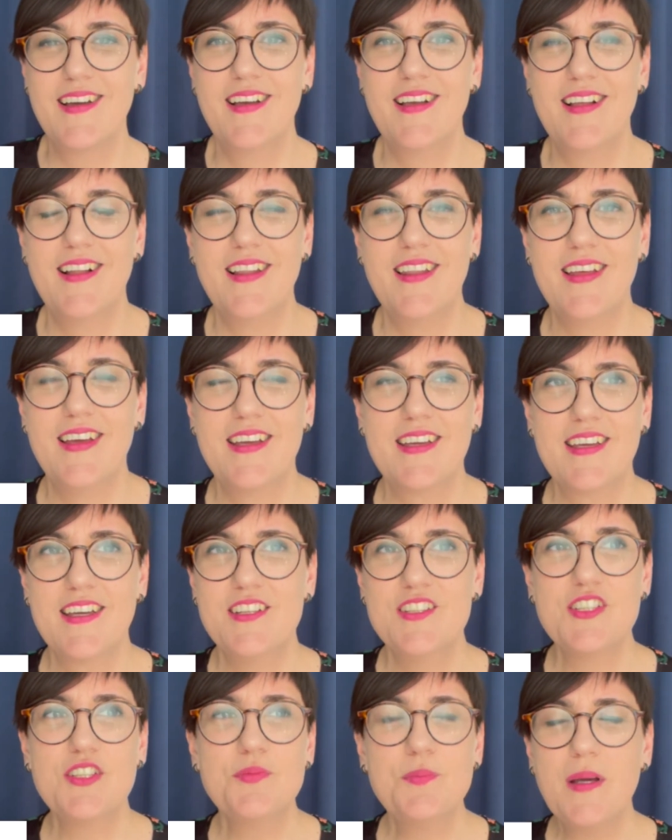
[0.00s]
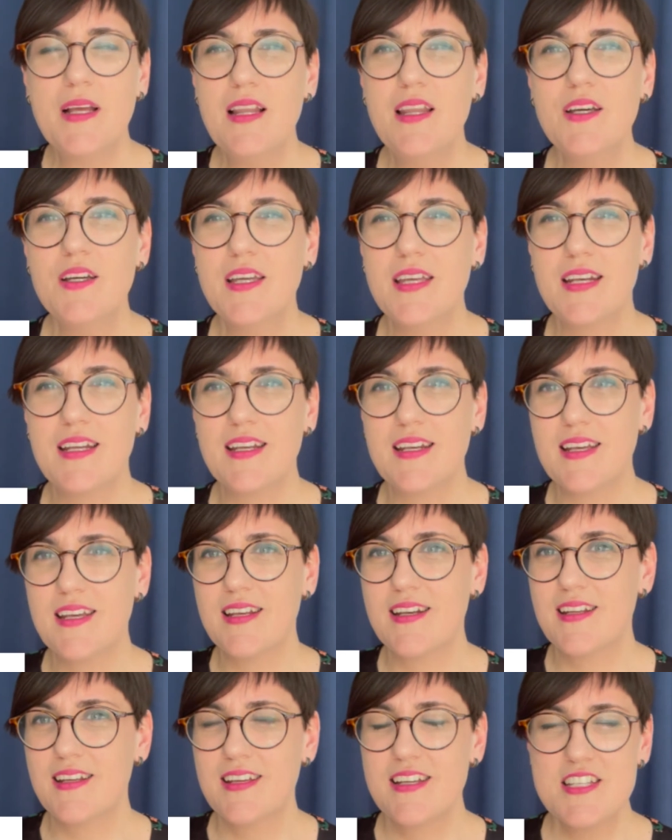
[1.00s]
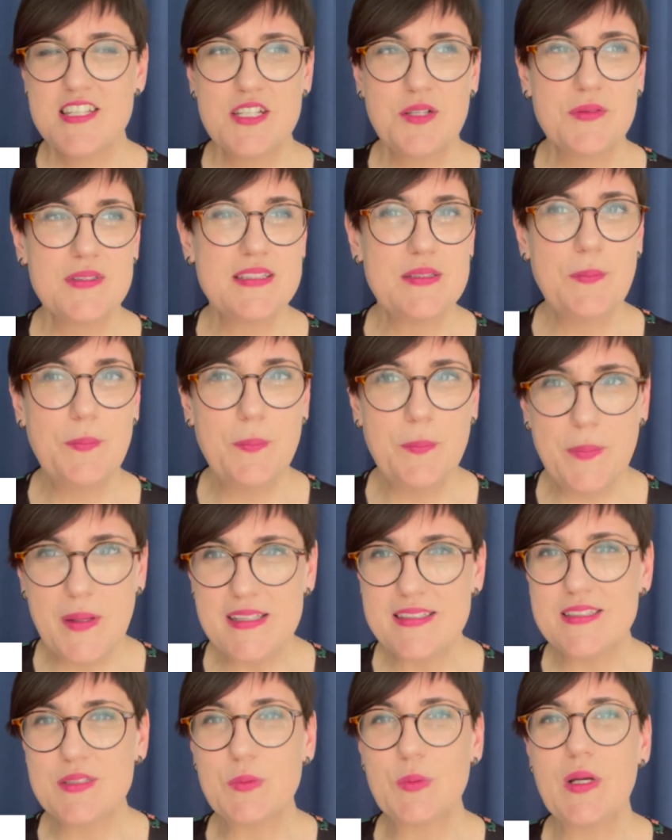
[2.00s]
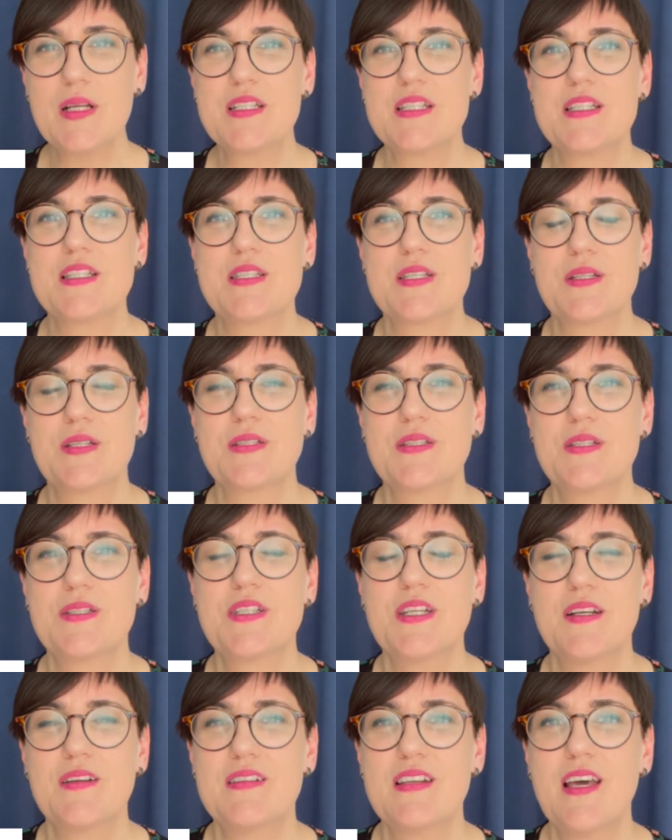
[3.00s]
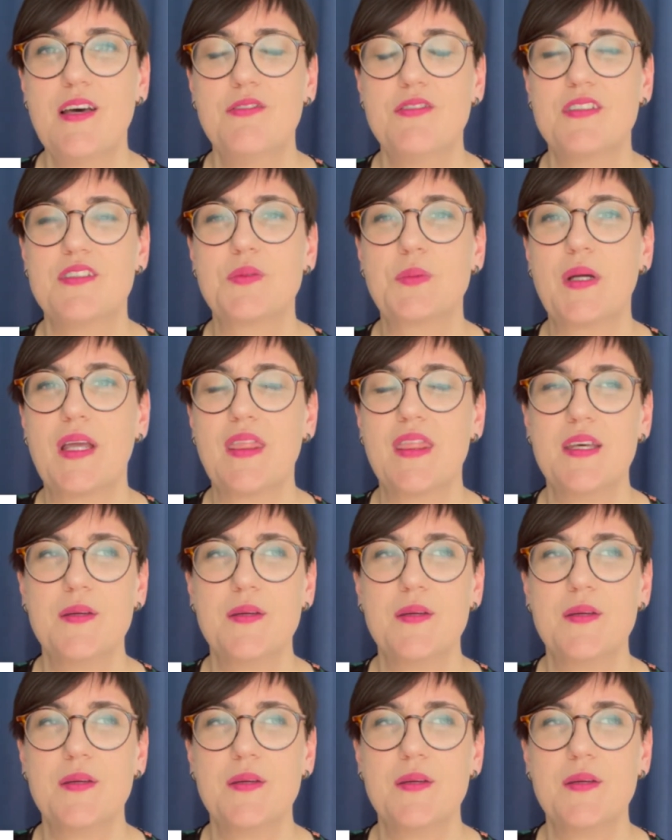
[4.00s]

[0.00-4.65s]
Like, just by looking at it. She was the best one to share an office with.